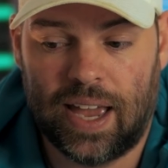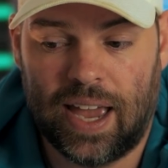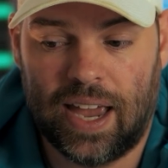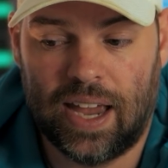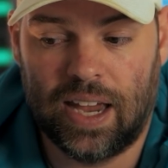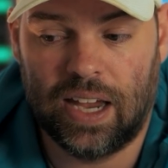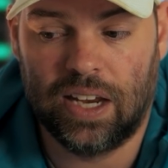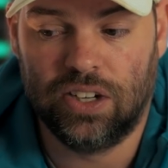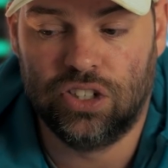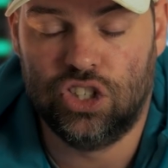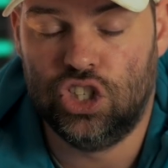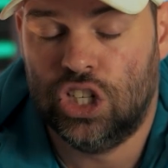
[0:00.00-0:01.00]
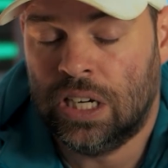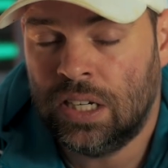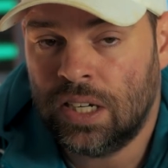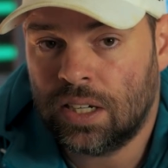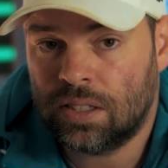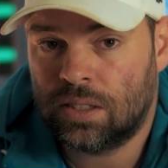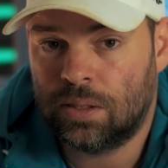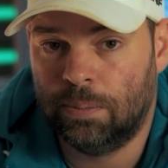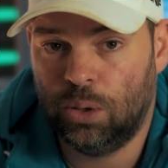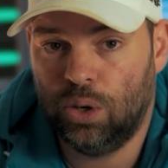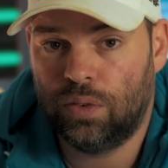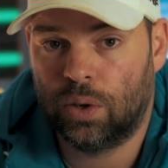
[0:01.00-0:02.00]
a genius
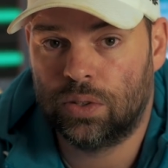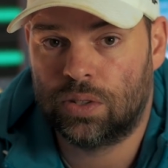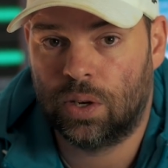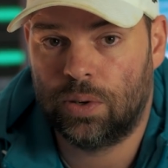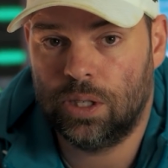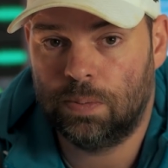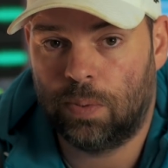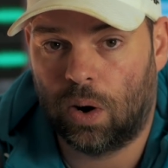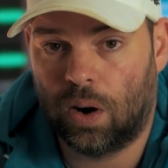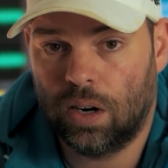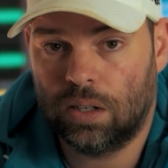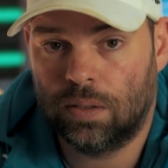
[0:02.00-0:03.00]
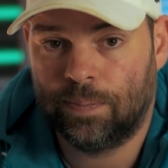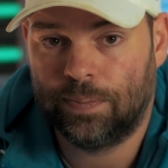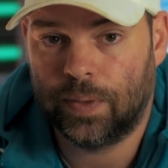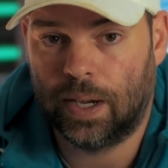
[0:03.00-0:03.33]
move on Sony's part,